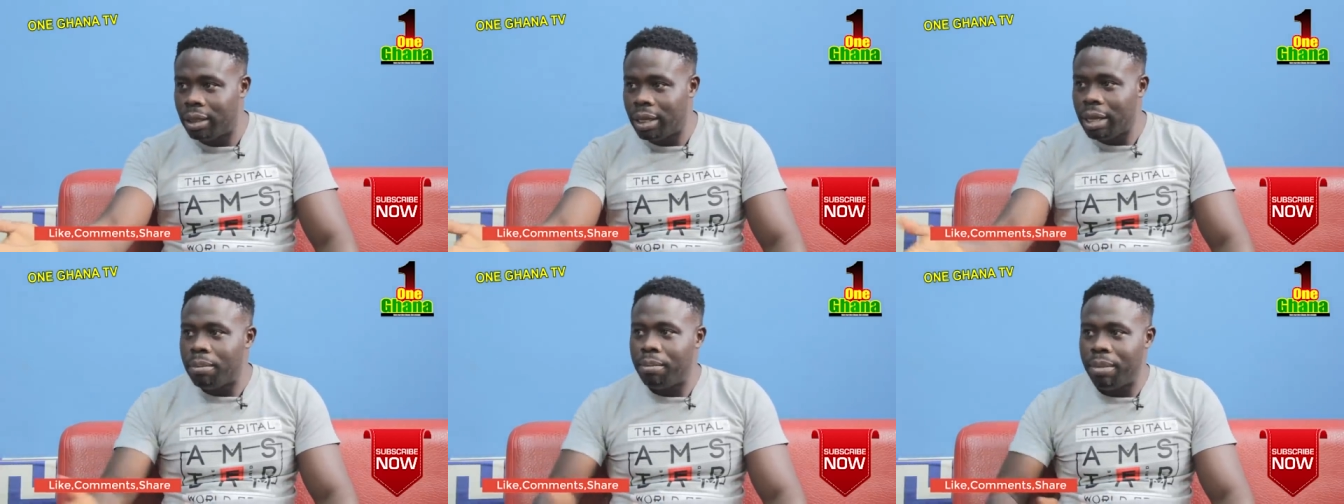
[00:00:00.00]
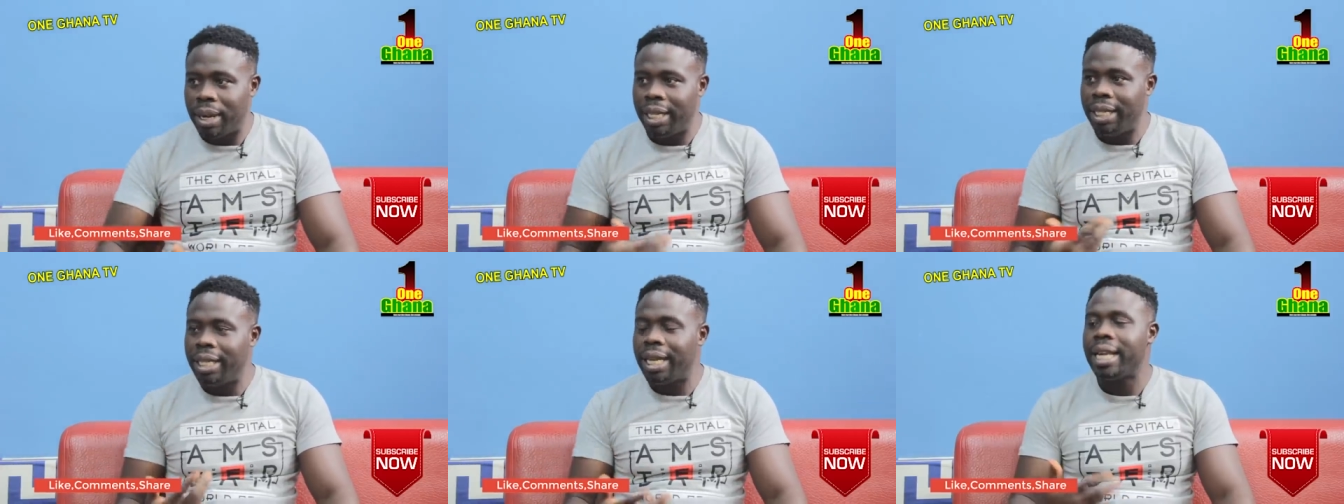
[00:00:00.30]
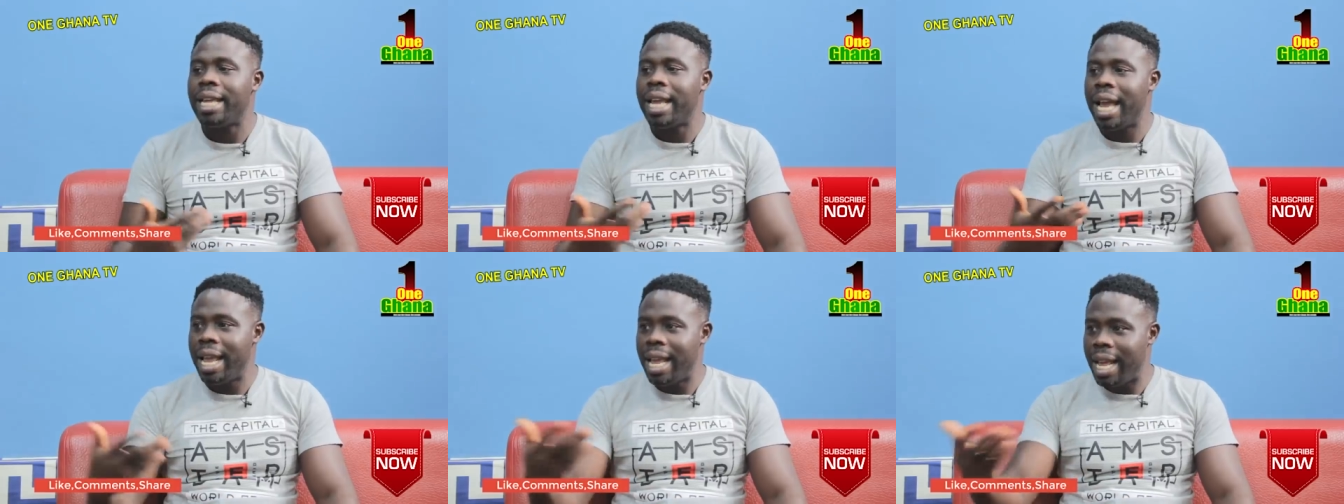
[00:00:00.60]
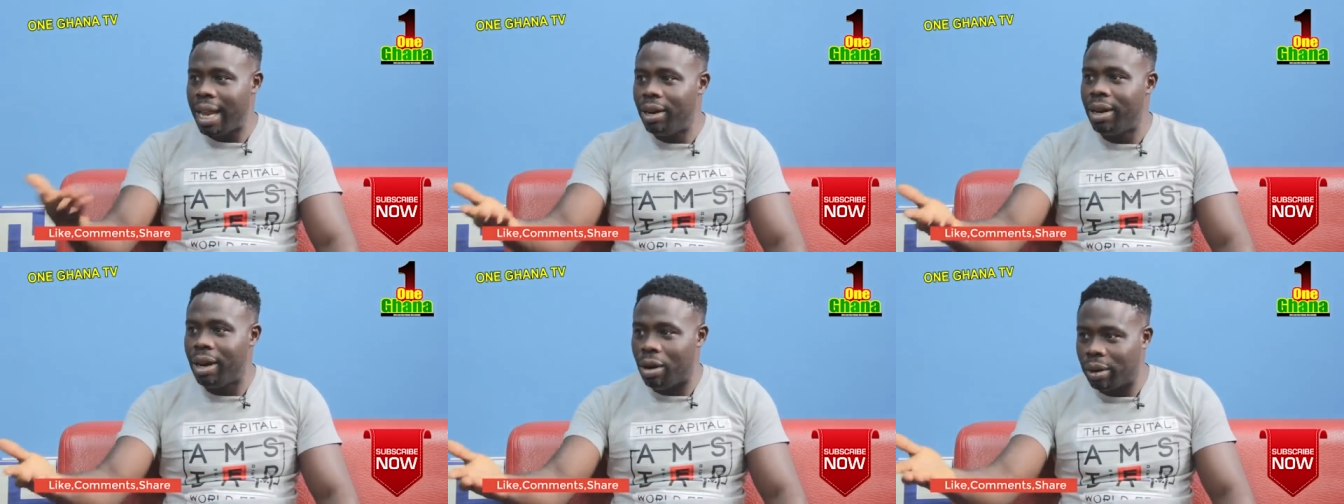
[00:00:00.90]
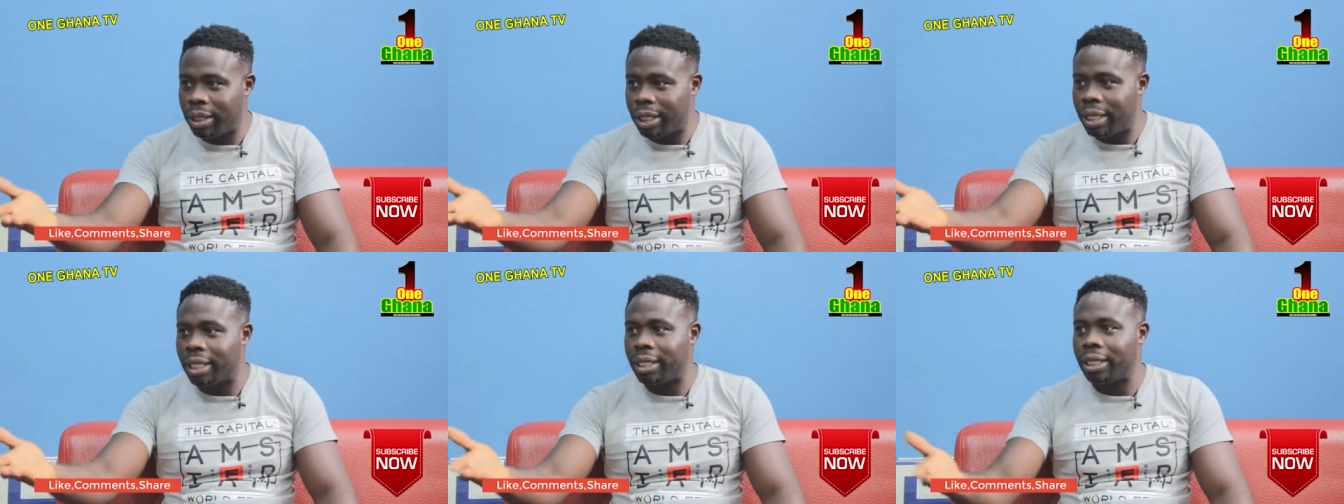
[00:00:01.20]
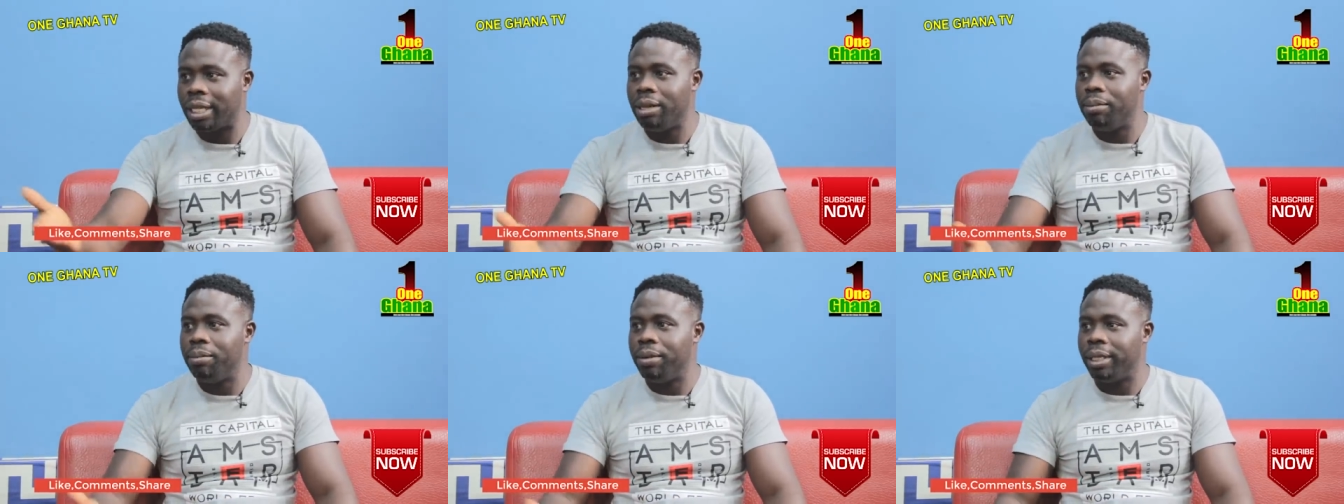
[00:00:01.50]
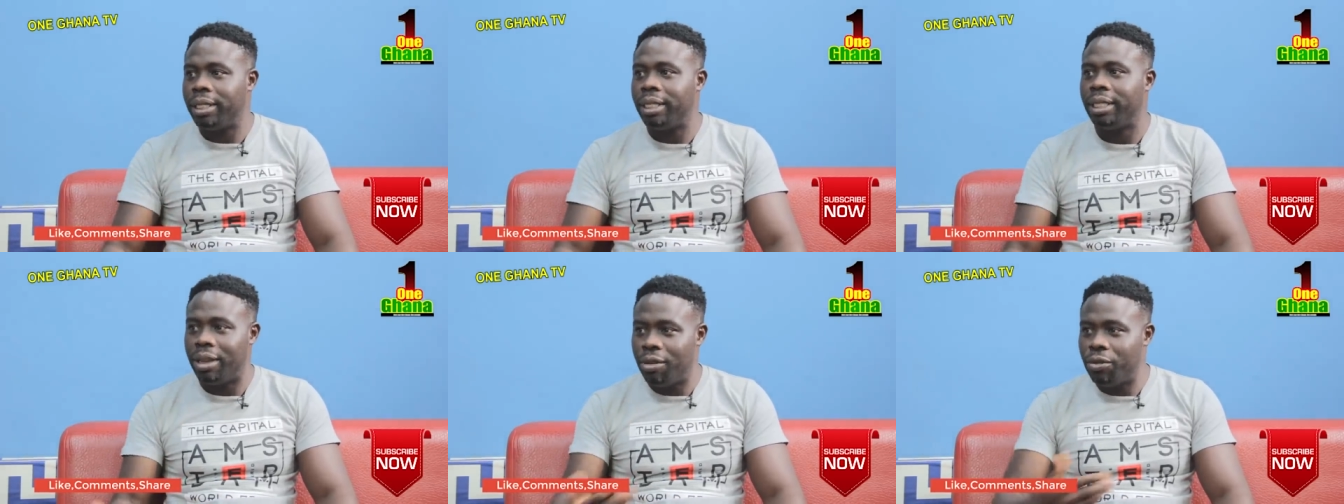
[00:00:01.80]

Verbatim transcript: Okay. Dey ye ye no dey we say celebrity.